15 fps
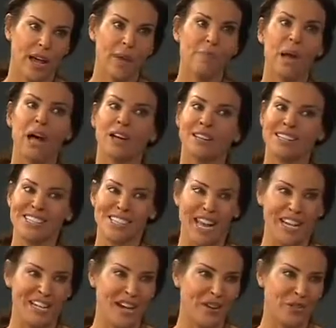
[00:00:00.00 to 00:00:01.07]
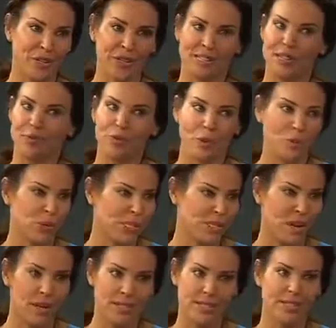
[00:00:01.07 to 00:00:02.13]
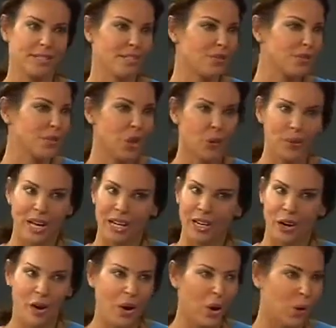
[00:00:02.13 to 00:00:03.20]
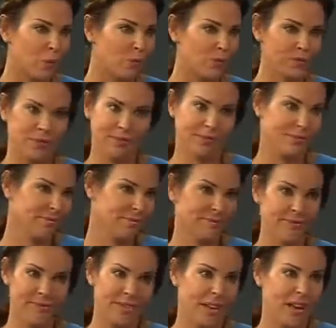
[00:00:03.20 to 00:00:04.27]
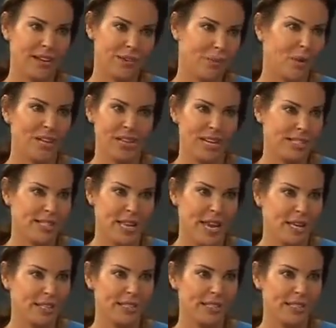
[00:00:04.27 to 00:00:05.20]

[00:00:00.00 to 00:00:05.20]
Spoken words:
I'm not going to say never because I'm from Wisconsin, and when I go home, what can I say?